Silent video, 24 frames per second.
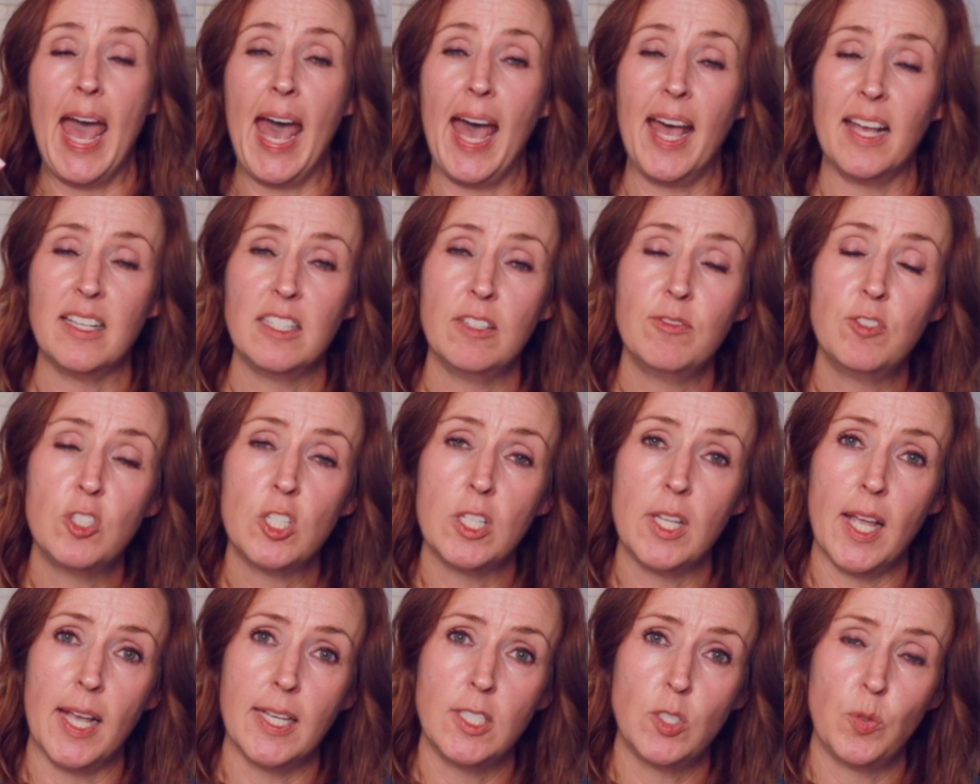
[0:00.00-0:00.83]
As of
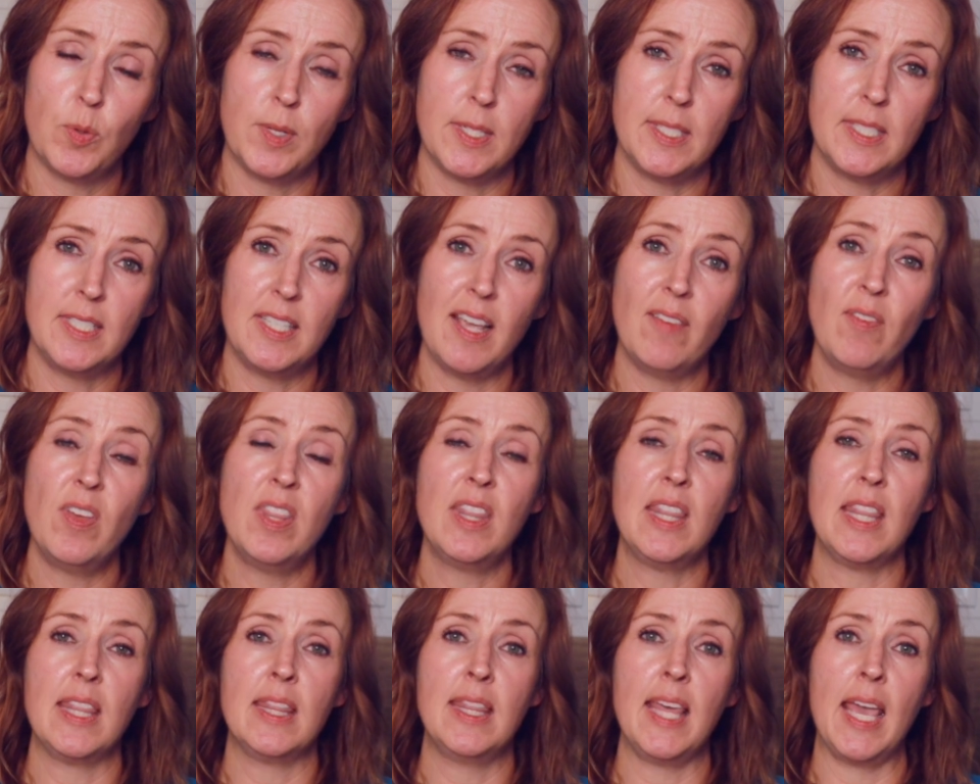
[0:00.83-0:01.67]
July
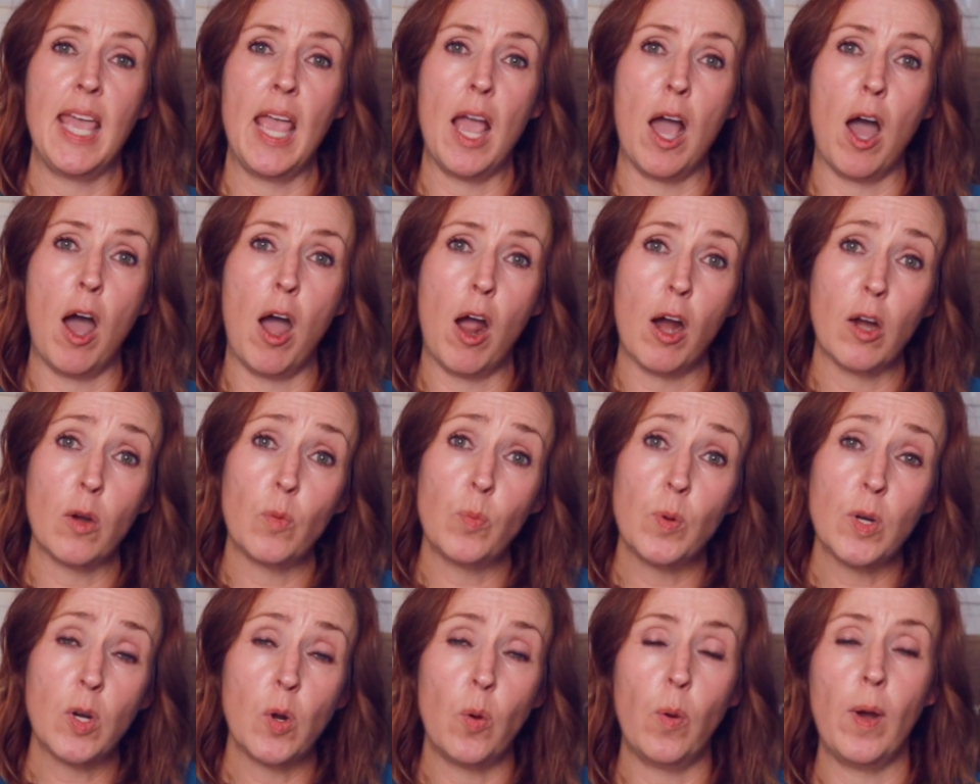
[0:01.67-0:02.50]
27th, they are
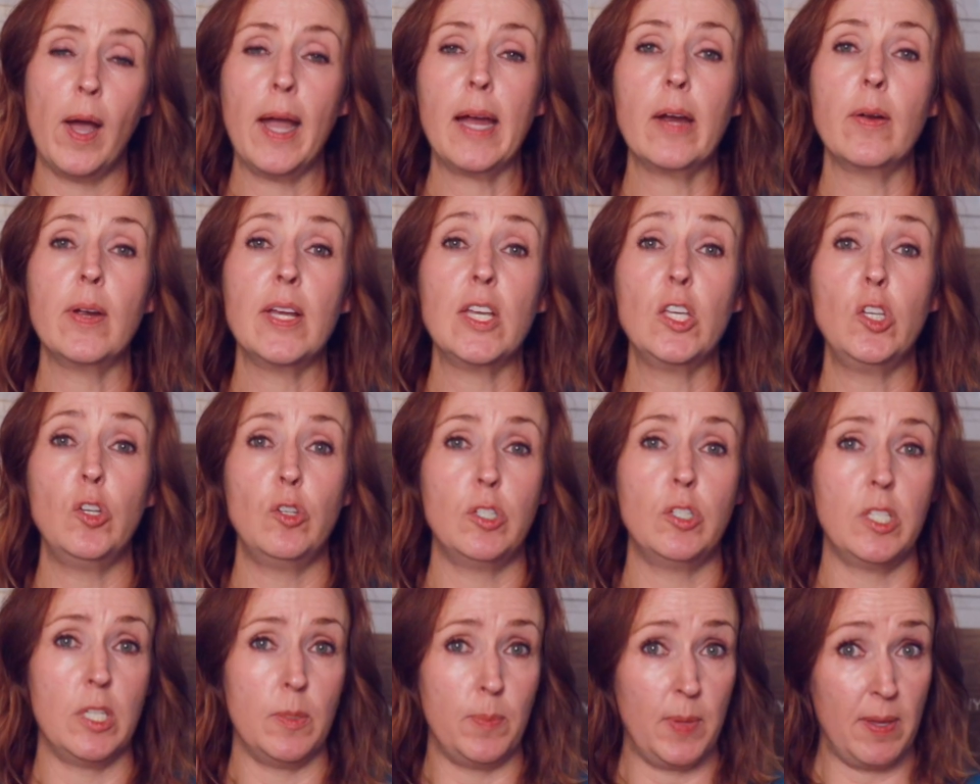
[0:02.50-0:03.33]
requiring you
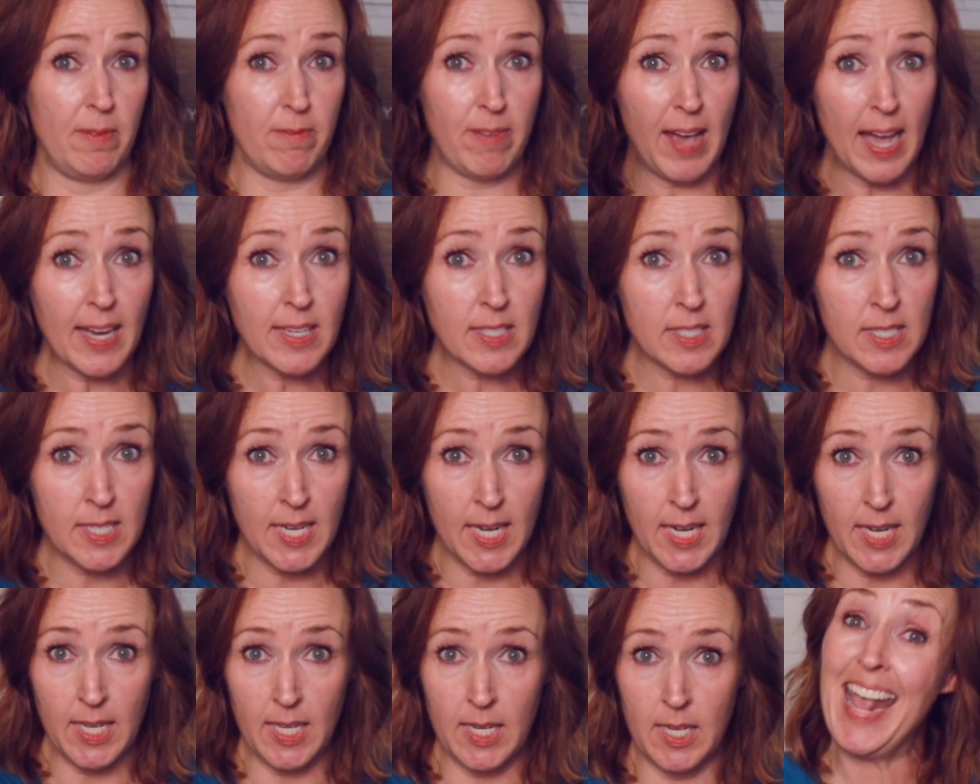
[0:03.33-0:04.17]
to be
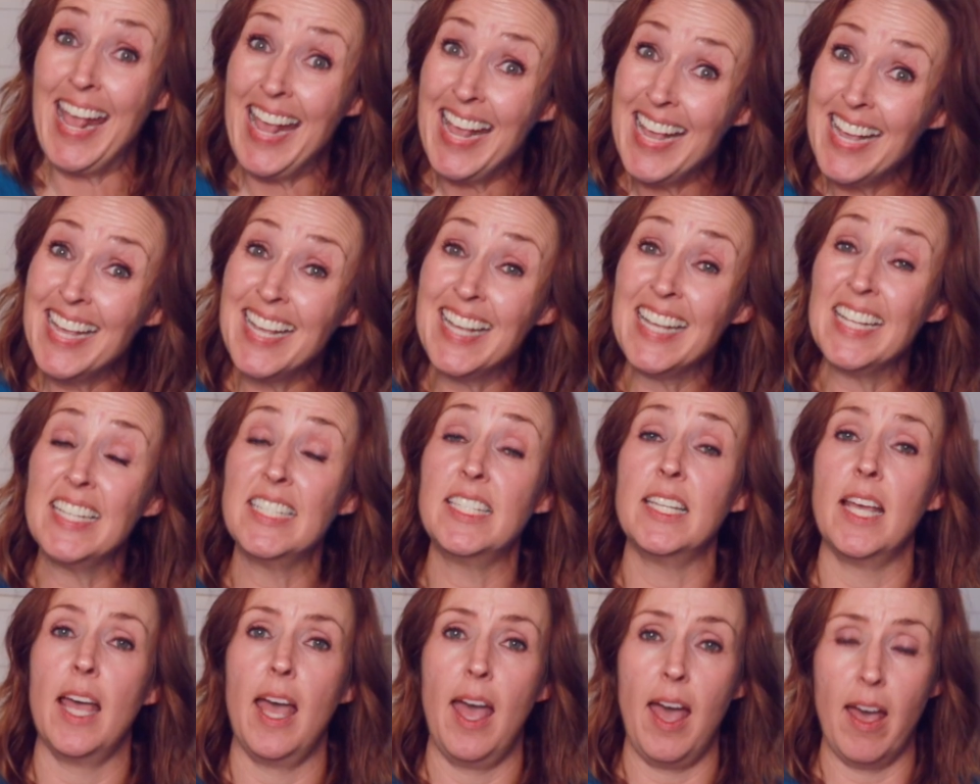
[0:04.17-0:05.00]
vaccinated
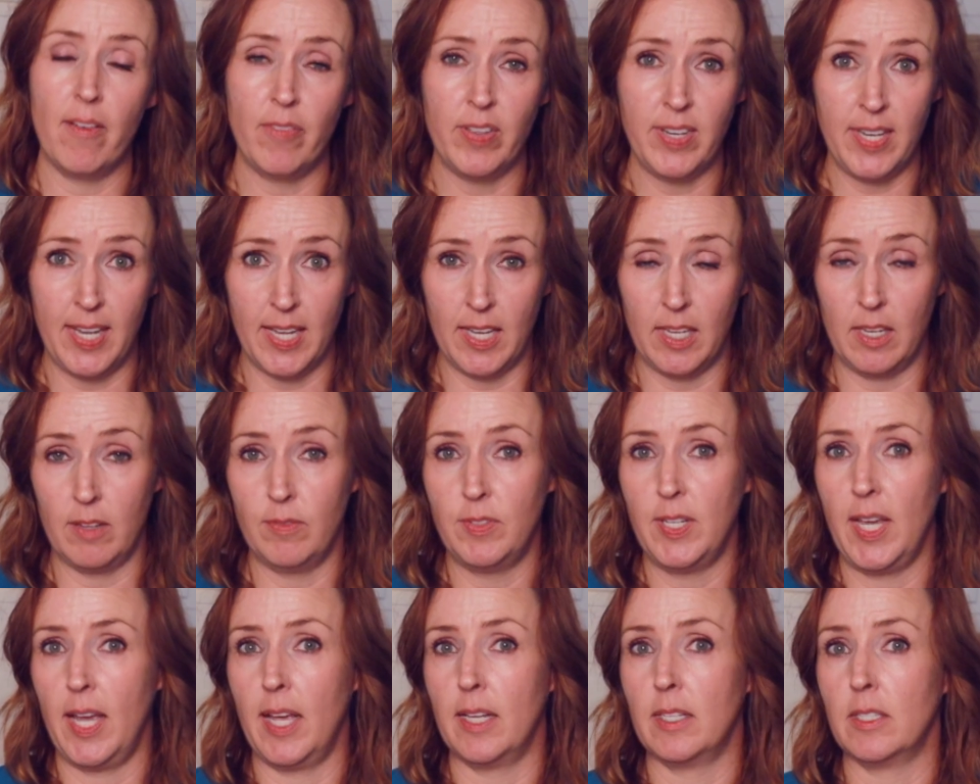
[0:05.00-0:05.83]
and have a negative
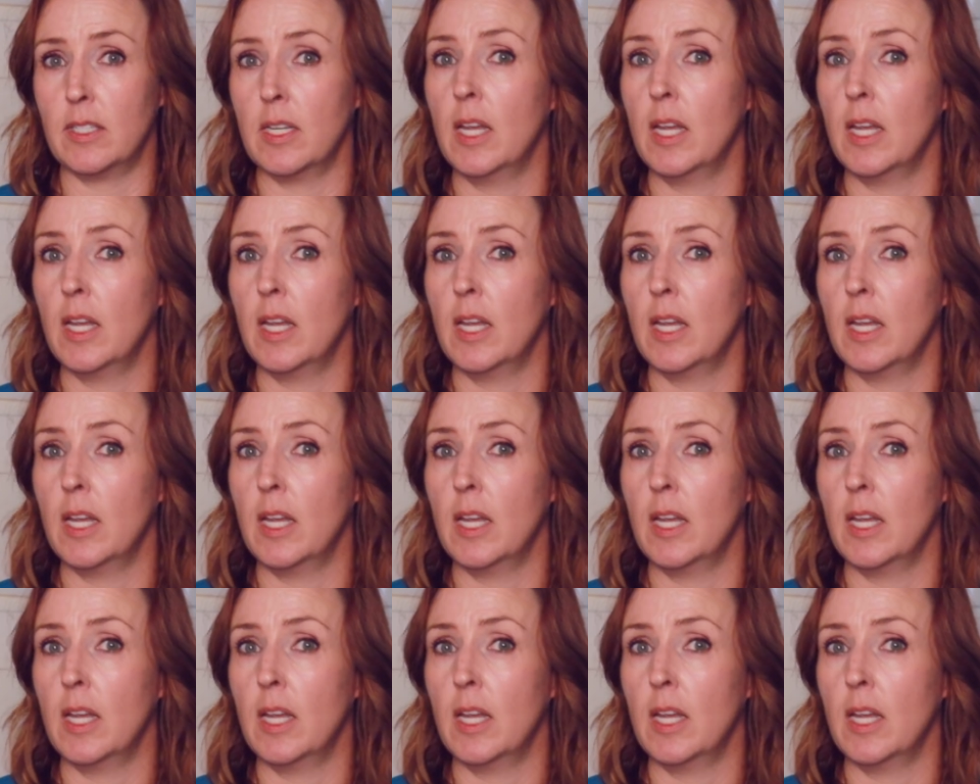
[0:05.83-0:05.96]
test.